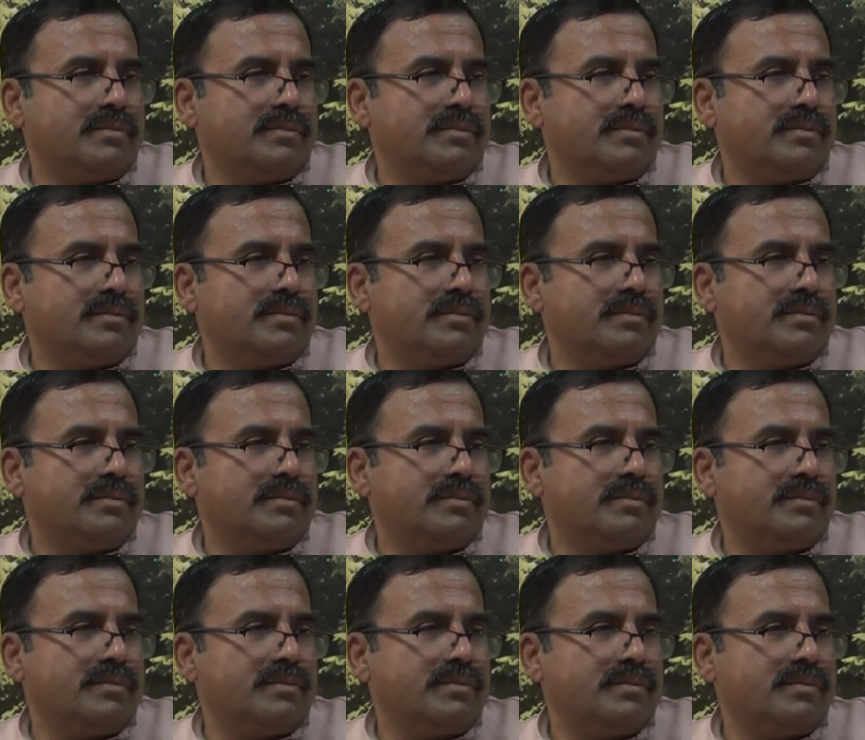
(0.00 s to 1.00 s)
I don't have to
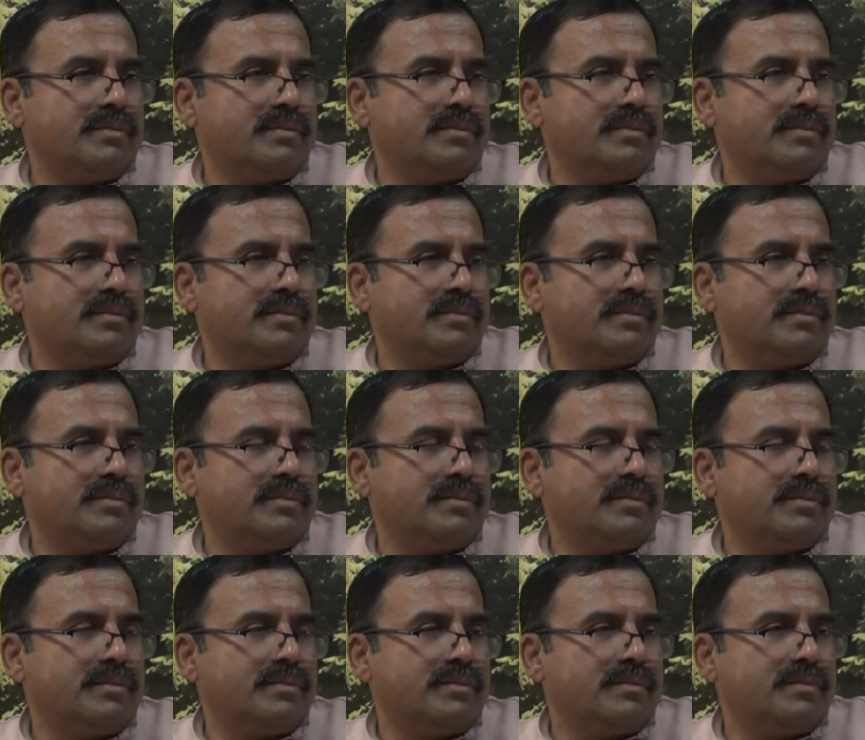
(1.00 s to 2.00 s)
negate whatever
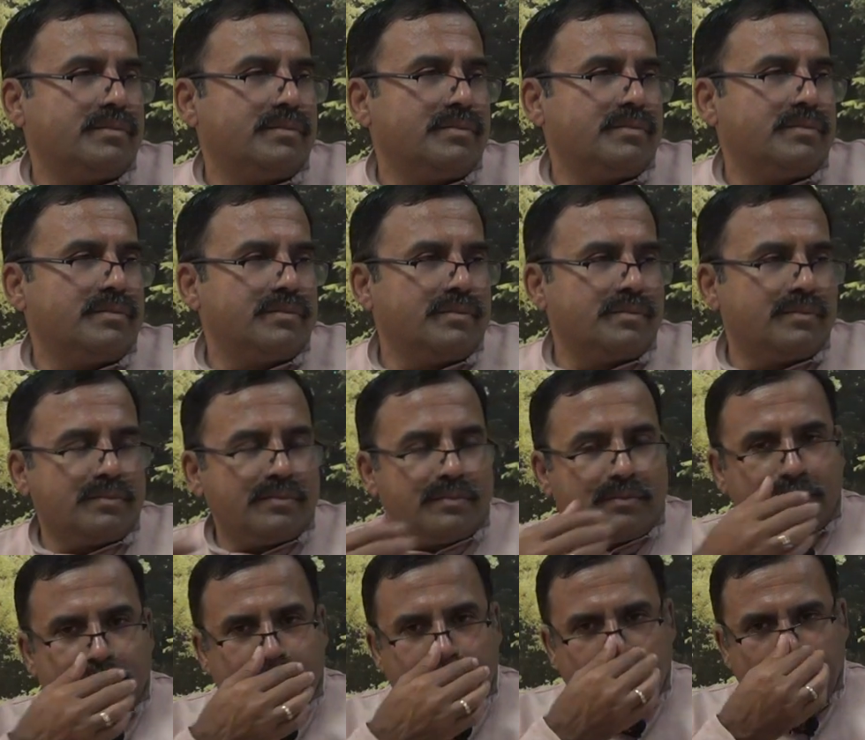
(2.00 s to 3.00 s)
is appearing and uh,
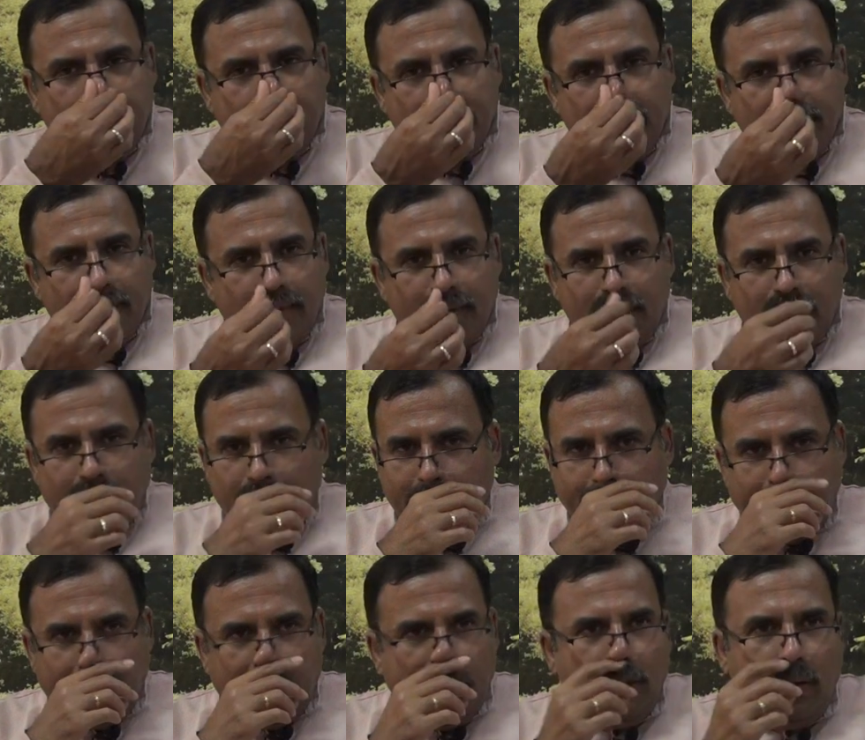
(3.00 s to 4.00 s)
disappearing,
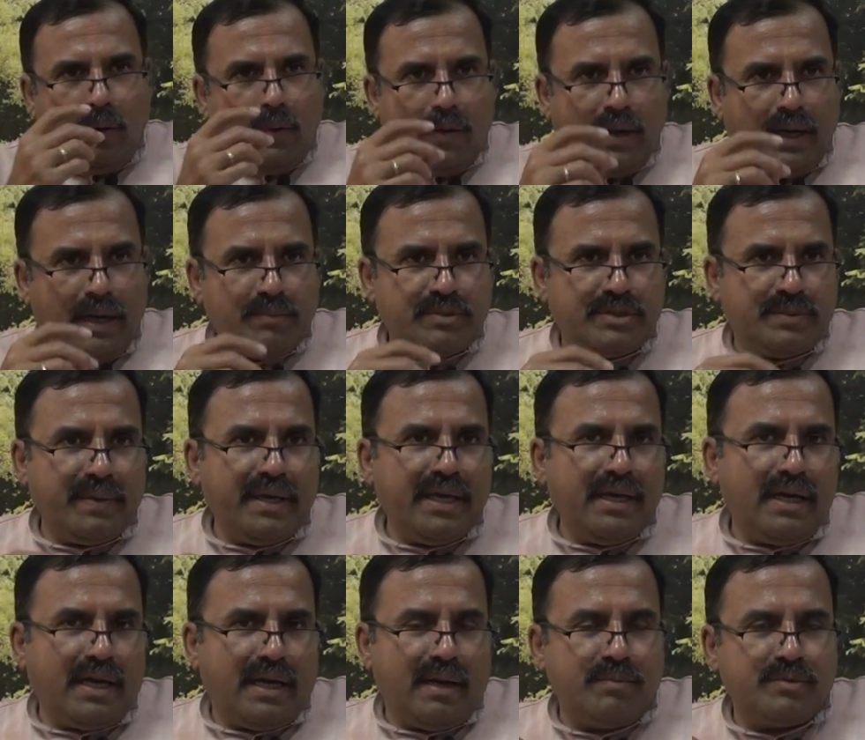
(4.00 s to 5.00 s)
right? No, I'm
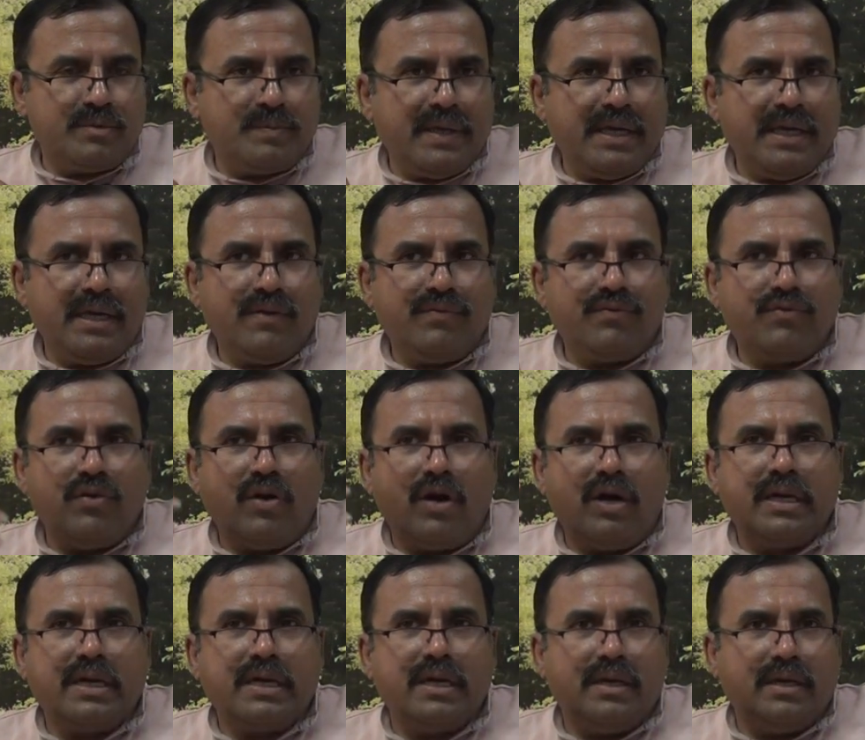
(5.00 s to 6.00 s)
speaking. I'm speaking of
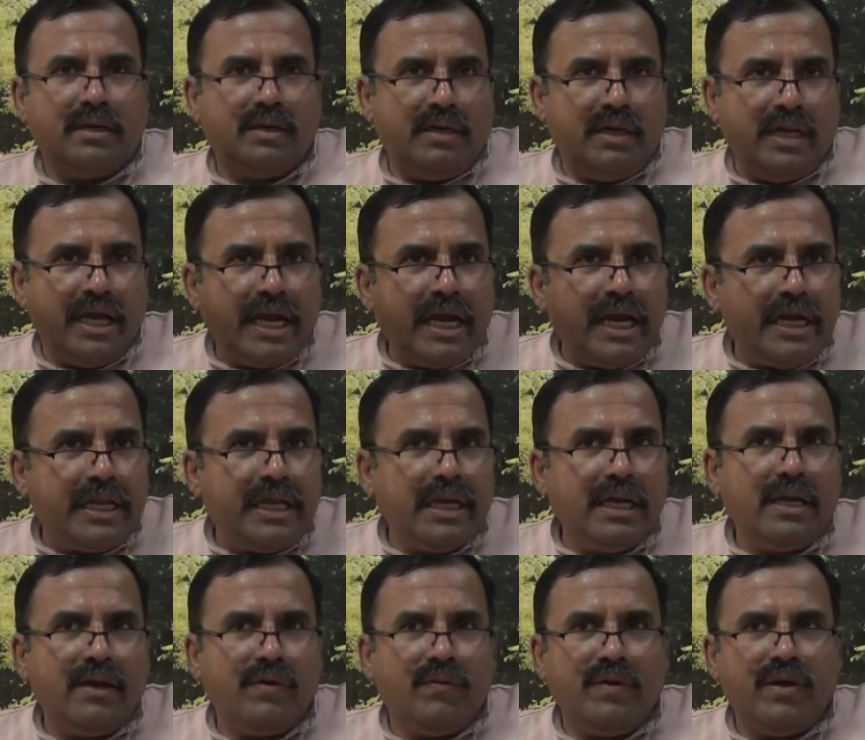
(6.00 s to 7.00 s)
not negating
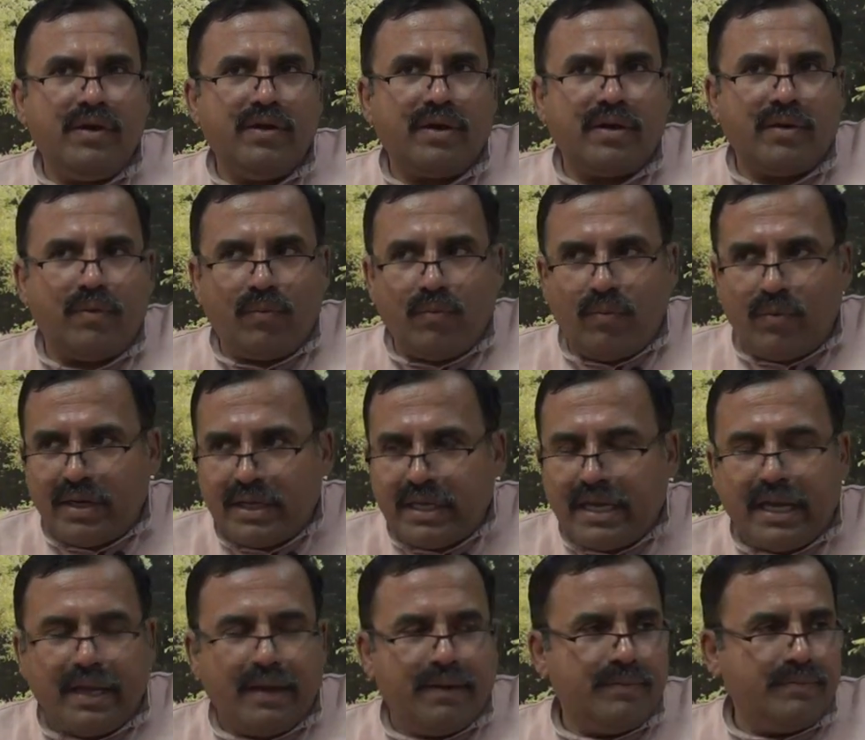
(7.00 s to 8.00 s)
when you're
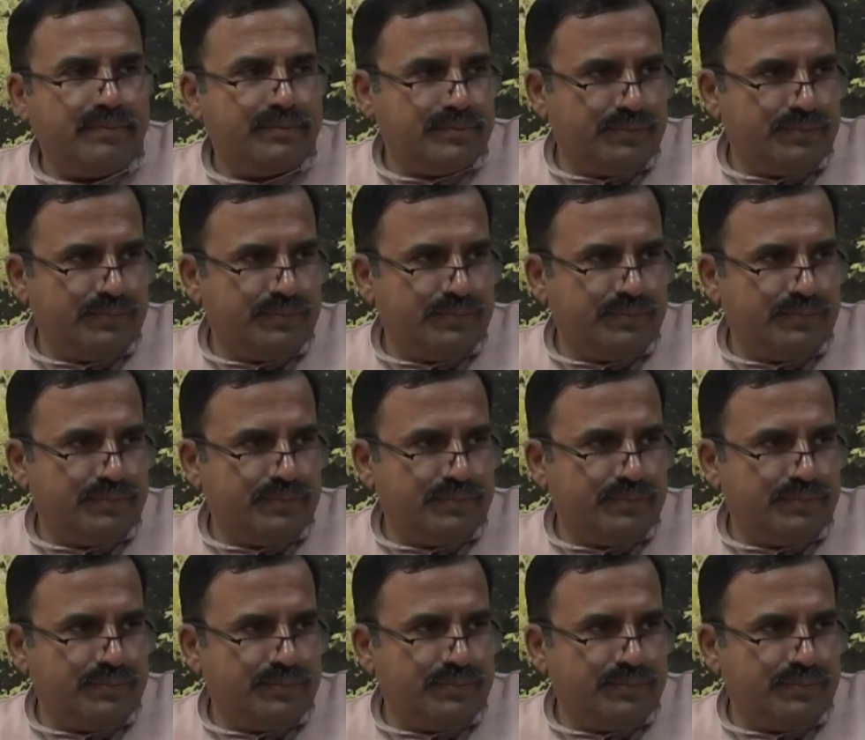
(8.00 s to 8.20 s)
working,